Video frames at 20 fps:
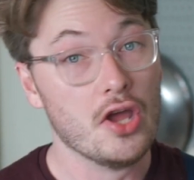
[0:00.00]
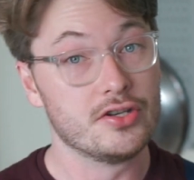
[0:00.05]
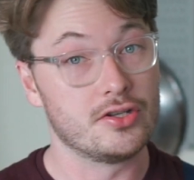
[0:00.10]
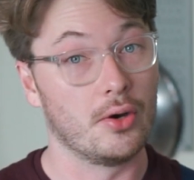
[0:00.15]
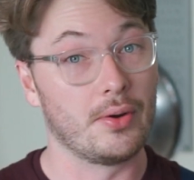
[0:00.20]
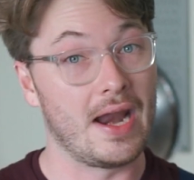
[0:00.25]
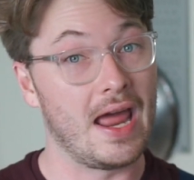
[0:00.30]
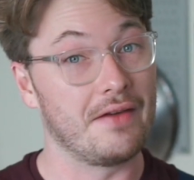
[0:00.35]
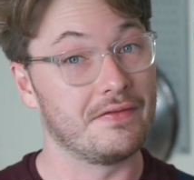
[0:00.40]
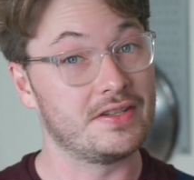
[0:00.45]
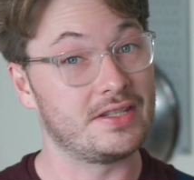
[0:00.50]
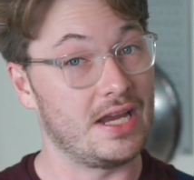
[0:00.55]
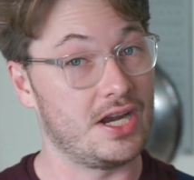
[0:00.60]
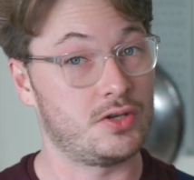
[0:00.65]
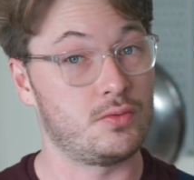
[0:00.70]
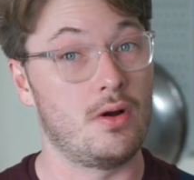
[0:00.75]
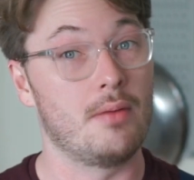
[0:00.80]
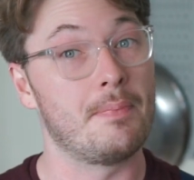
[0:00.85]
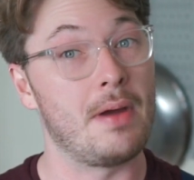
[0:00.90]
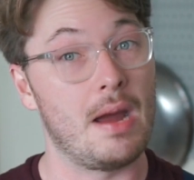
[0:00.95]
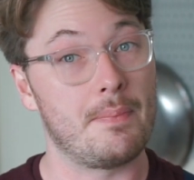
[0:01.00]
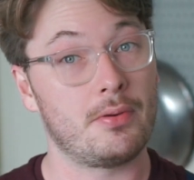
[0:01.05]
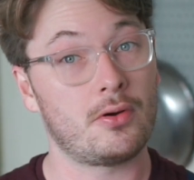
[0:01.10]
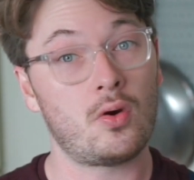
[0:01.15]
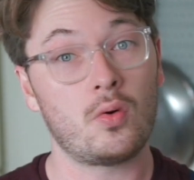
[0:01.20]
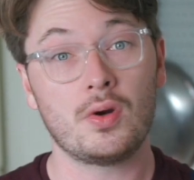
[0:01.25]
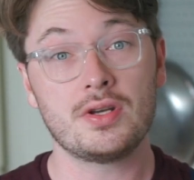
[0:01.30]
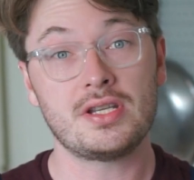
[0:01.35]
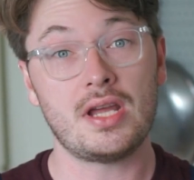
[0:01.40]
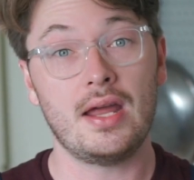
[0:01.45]
Don't have Sichuan
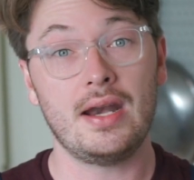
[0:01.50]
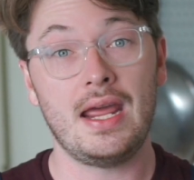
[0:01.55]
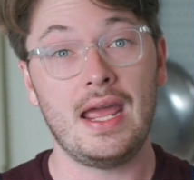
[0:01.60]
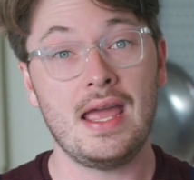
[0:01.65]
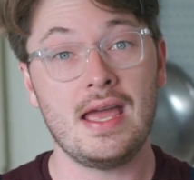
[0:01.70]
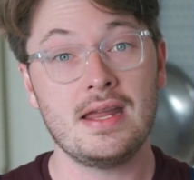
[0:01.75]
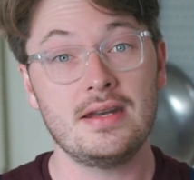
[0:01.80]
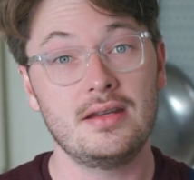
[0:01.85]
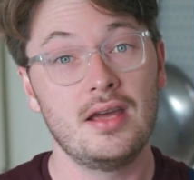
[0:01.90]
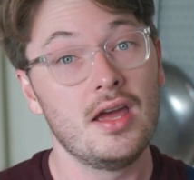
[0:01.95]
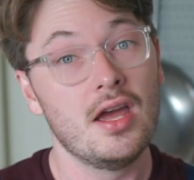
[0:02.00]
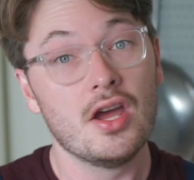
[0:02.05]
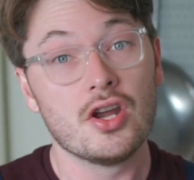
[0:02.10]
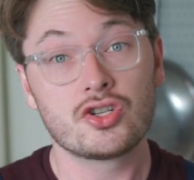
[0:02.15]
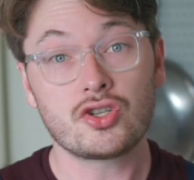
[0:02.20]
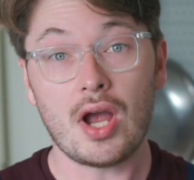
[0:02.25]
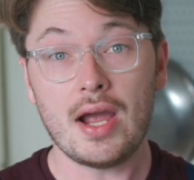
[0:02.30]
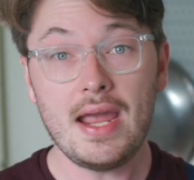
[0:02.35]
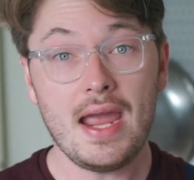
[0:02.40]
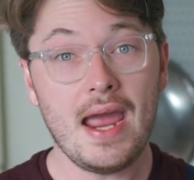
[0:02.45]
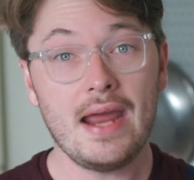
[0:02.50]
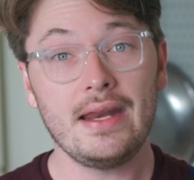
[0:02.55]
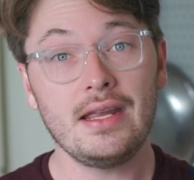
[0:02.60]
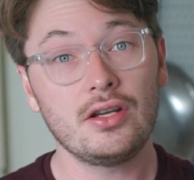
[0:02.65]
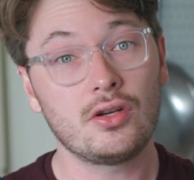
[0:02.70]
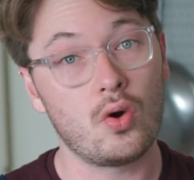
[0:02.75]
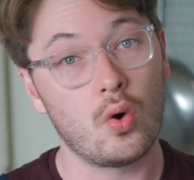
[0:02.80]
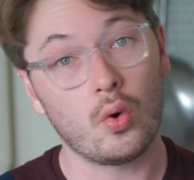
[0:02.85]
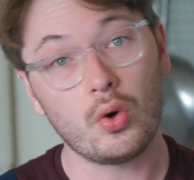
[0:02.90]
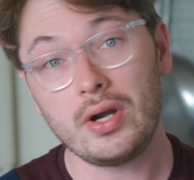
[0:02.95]
peppercorns on hand? Try
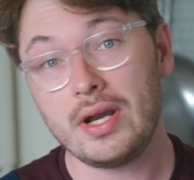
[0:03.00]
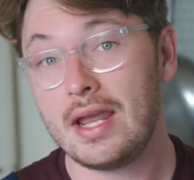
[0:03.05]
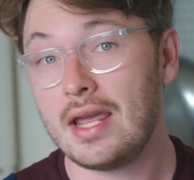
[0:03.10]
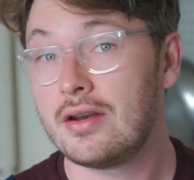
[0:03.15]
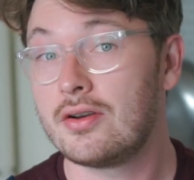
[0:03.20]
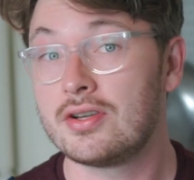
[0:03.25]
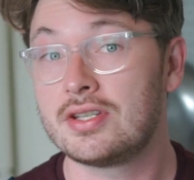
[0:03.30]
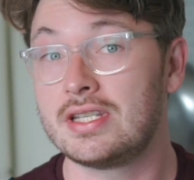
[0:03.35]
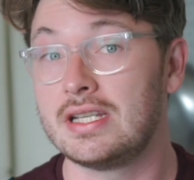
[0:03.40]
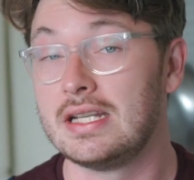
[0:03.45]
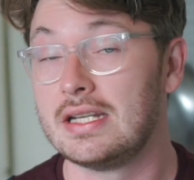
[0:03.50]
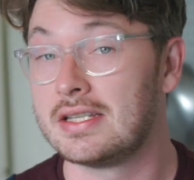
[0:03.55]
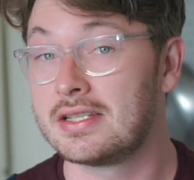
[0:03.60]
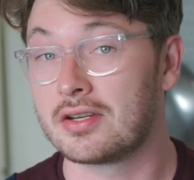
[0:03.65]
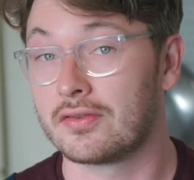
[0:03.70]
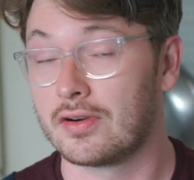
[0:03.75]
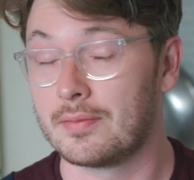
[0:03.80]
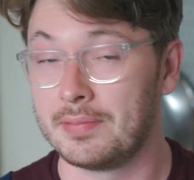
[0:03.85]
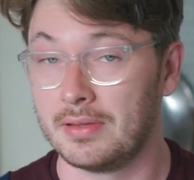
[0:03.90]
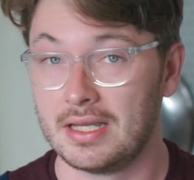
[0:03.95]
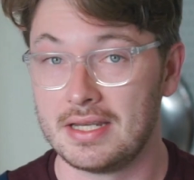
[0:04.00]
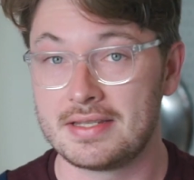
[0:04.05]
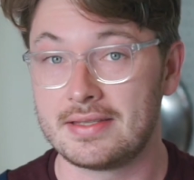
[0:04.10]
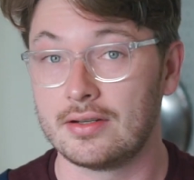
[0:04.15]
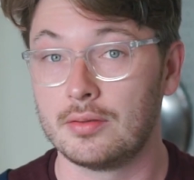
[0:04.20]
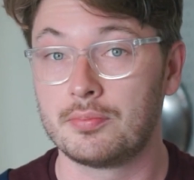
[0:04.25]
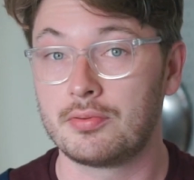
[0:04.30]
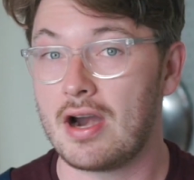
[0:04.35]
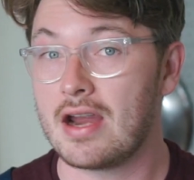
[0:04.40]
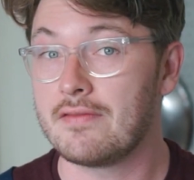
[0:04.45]
adding coriander seeds to replace
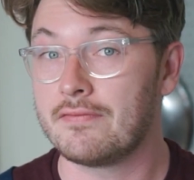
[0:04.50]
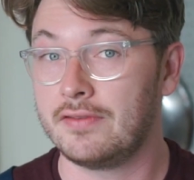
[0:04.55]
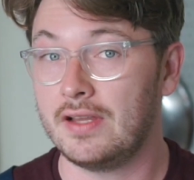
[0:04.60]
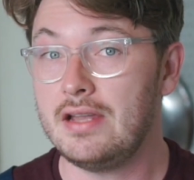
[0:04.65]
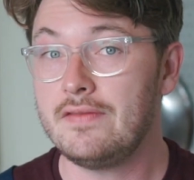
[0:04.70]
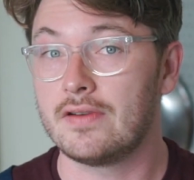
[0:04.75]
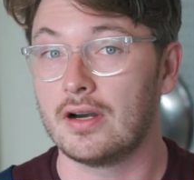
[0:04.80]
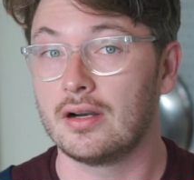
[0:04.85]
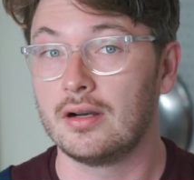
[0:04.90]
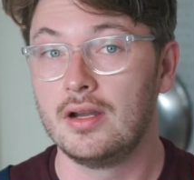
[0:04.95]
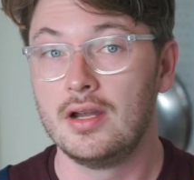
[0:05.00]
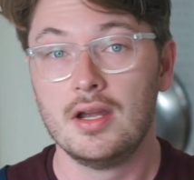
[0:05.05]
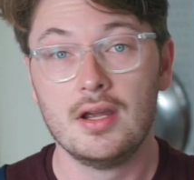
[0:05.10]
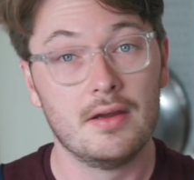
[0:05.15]
their bright flavor.